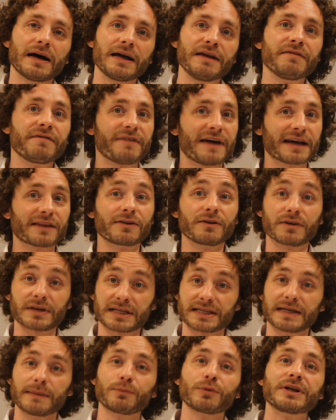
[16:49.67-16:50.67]
In fact, there are
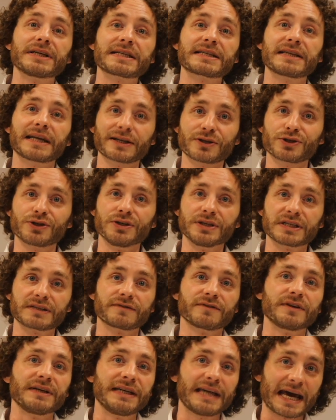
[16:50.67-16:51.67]
separate sections
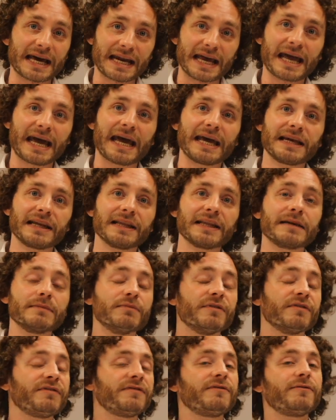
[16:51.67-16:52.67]
for data
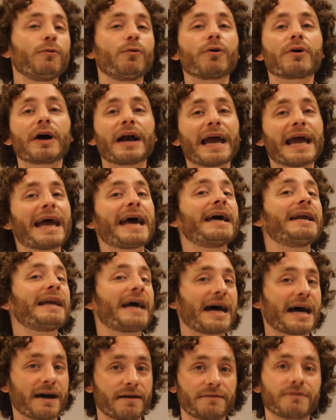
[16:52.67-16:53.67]
handling before and
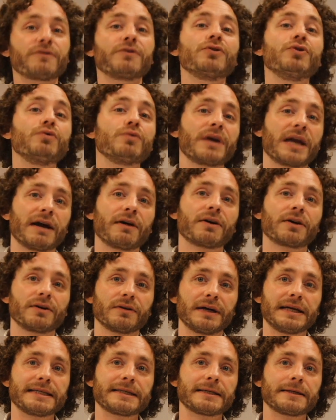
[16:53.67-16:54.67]
after you
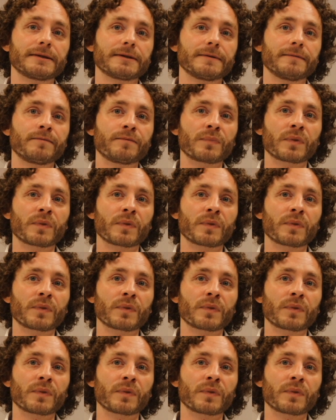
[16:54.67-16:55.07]
characterize it.